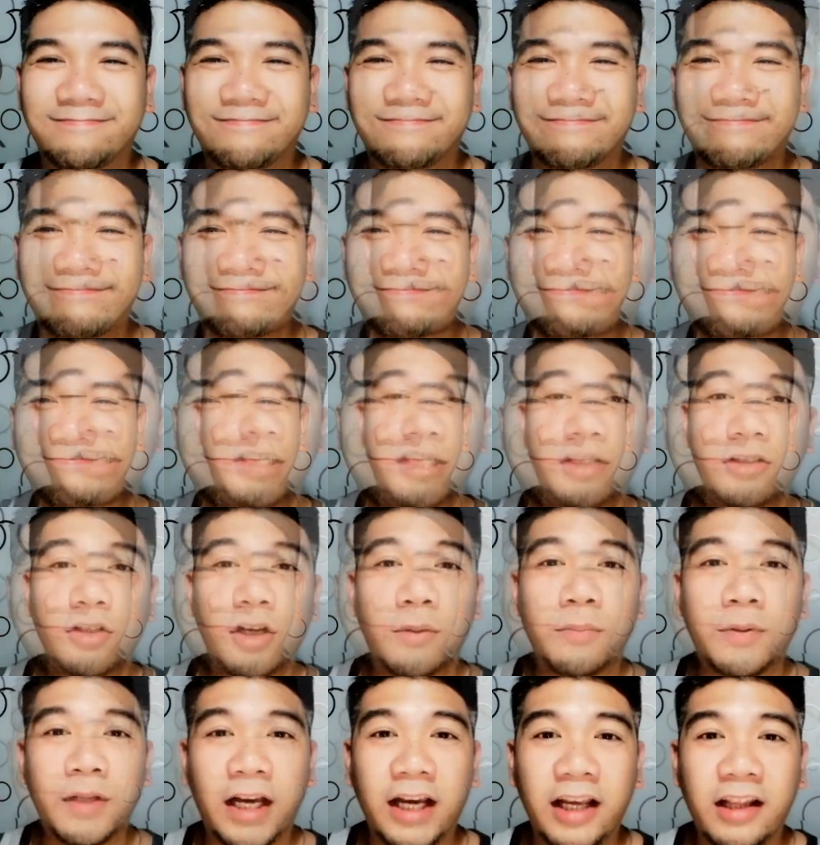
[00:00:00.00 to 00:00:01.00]
So you just need to
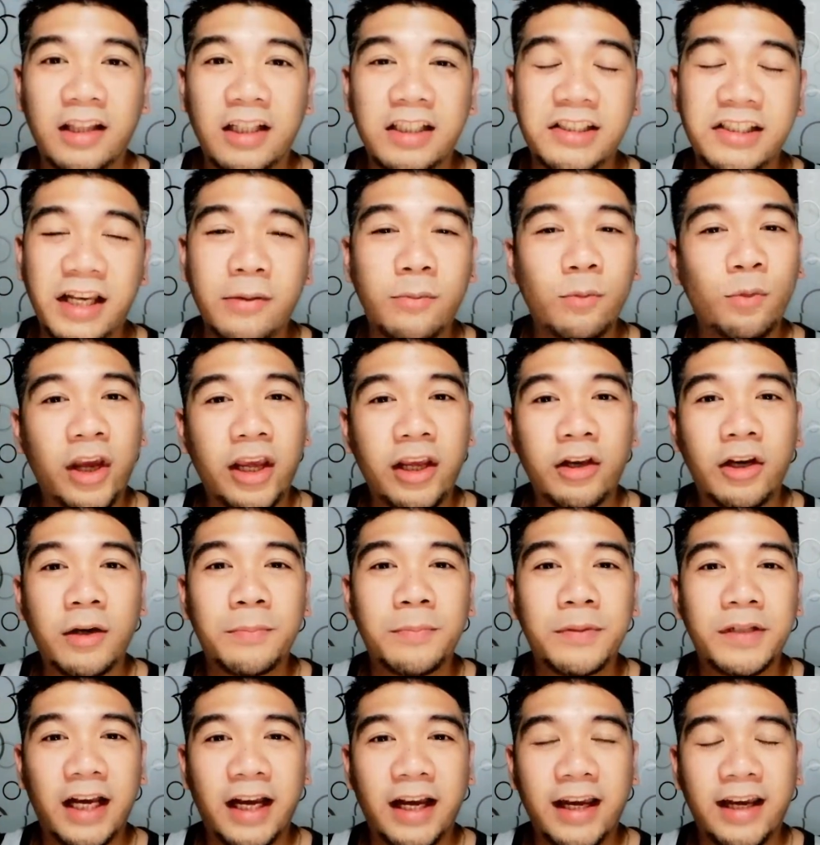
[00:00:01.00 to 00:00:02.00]
apply it the same way you
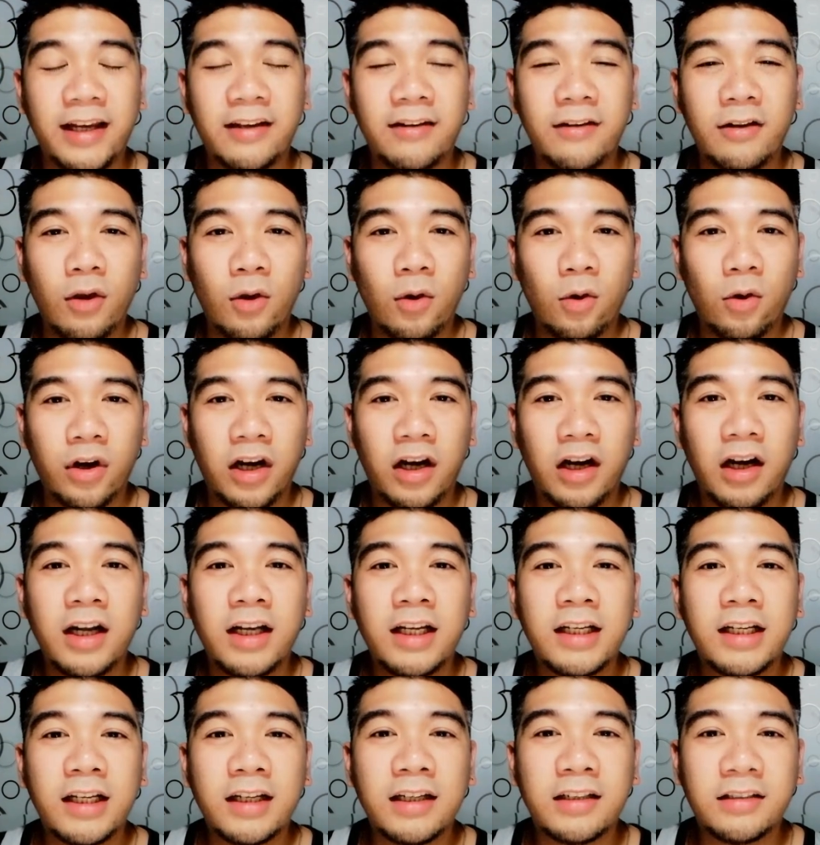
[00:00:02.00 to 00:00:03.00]
applied your
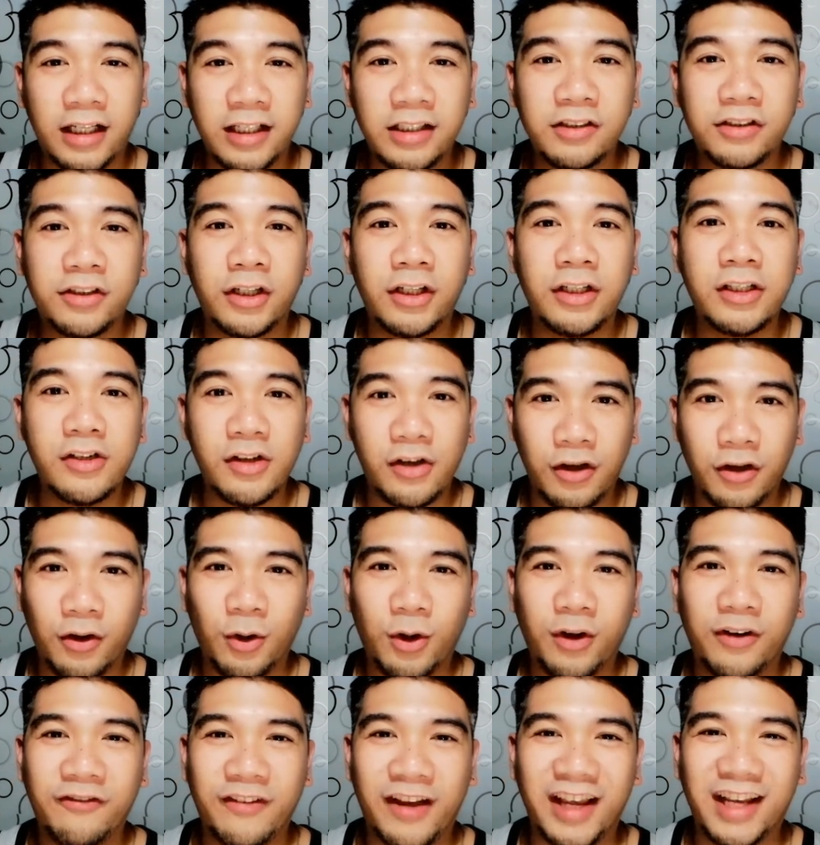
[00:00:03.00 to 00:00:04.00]
cleanser to
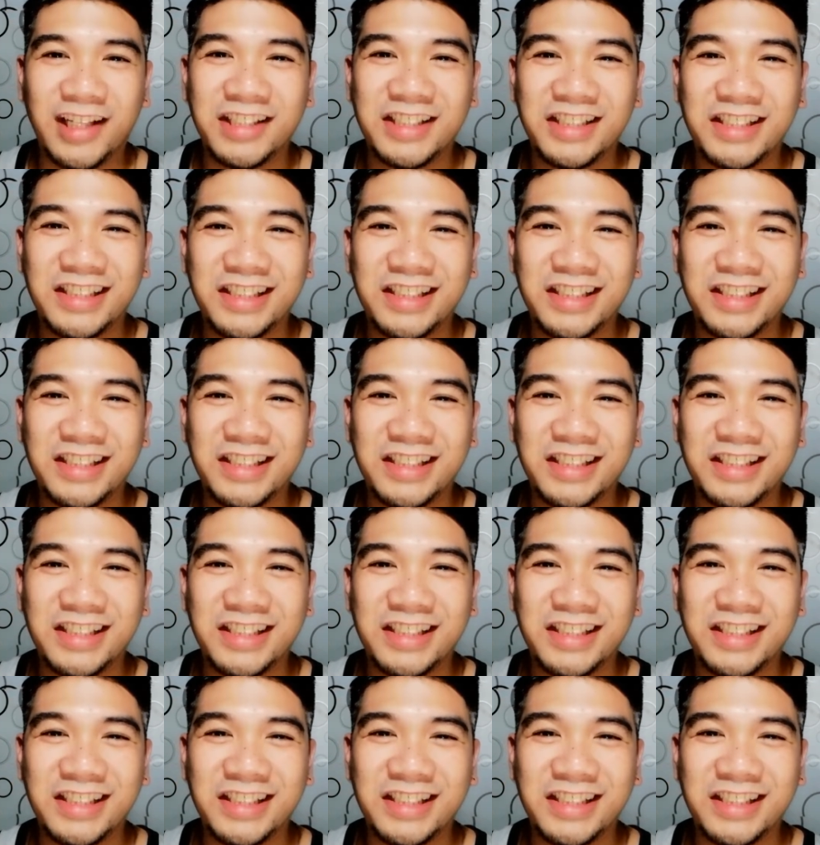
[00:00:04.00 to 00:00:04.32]
your face.